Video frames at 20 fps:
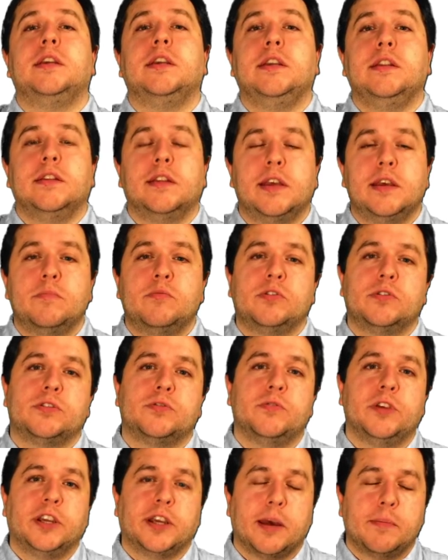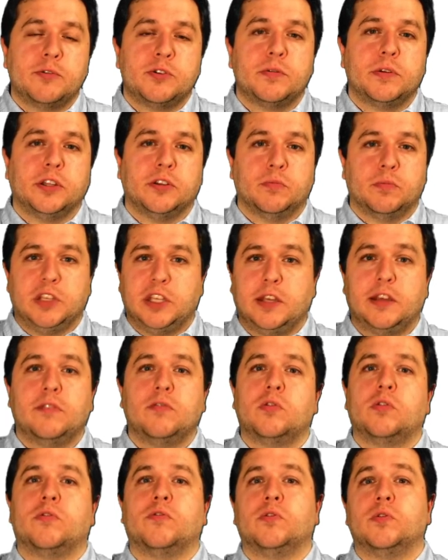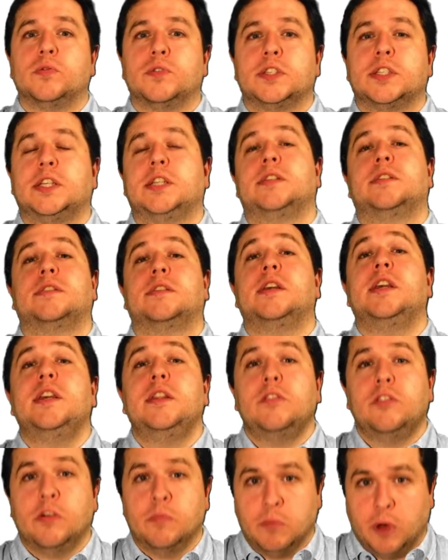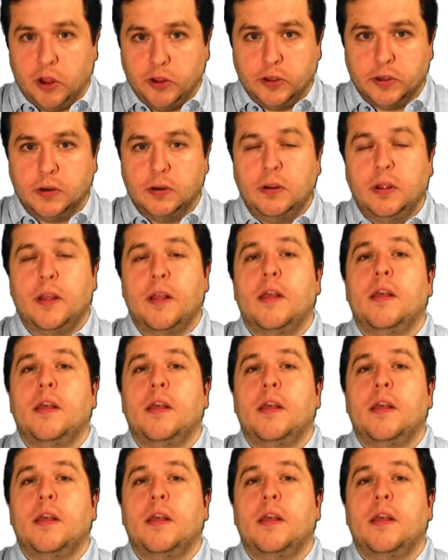enables recapturing the behavior of those tests in the model